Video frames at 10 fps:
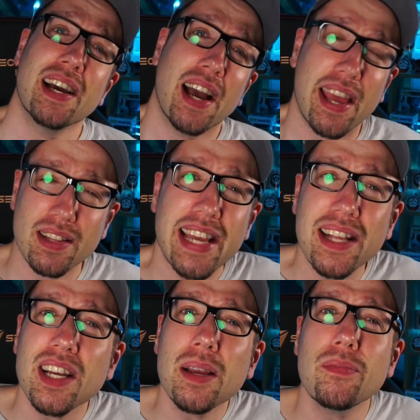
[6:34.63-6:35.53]
It'll take
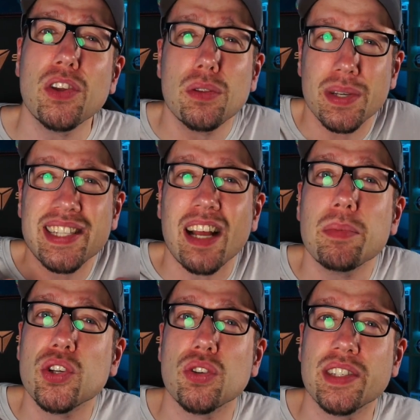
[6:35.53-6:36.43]
time for you to
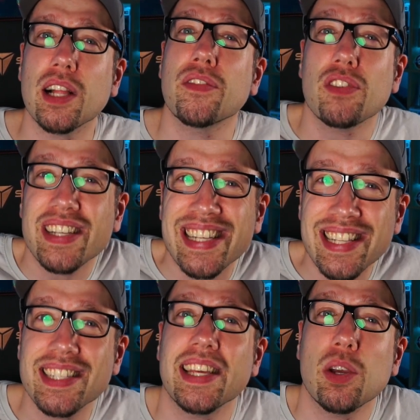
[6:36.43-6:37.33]
establish yourself, your
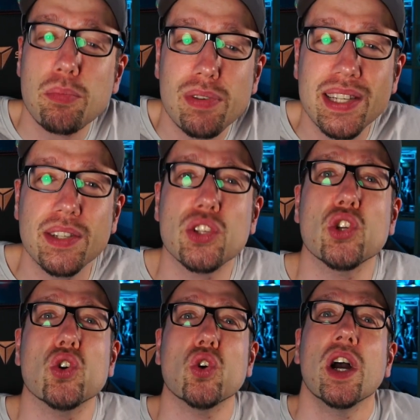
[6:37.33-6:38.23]
identity, your presence,
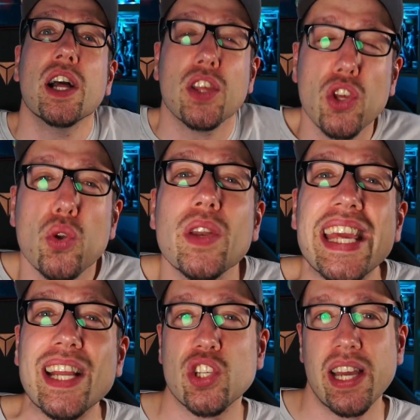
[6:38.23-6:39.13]
your
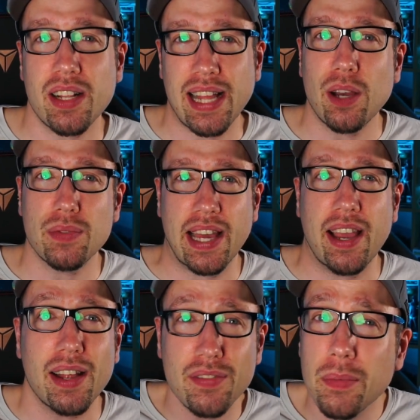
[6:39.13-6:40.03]
unique channel out there,
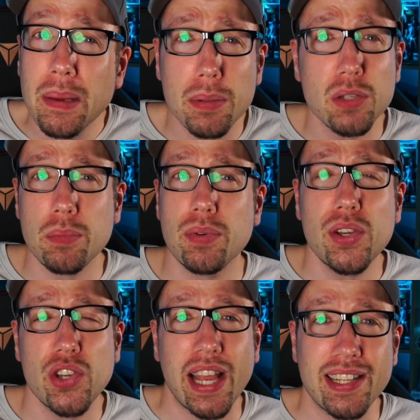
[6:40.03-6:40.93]
and for people to
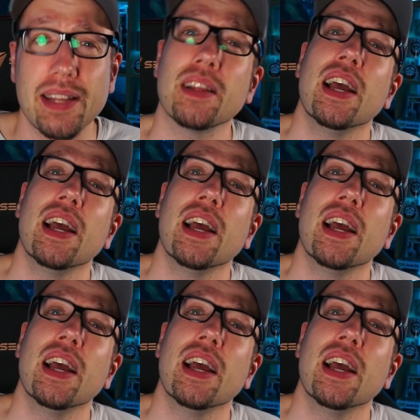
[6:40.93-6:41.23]
appreciate it.